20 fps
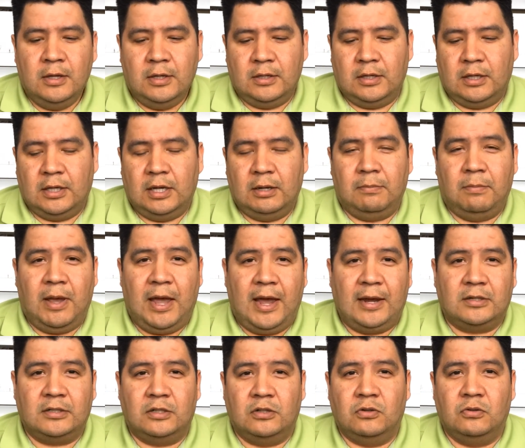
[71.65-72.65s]
You get
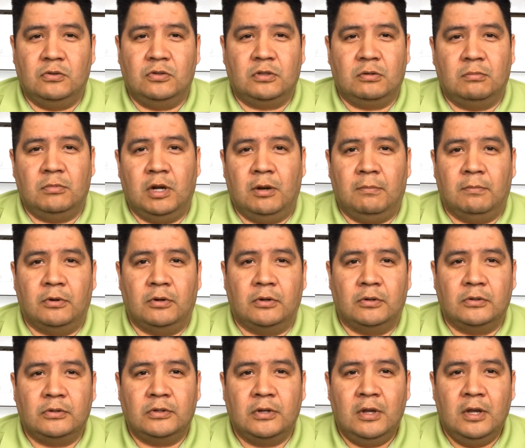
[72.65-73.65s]
back to do some
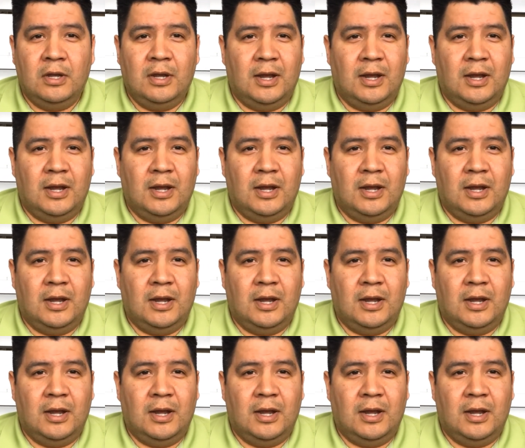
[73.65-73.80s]
numbers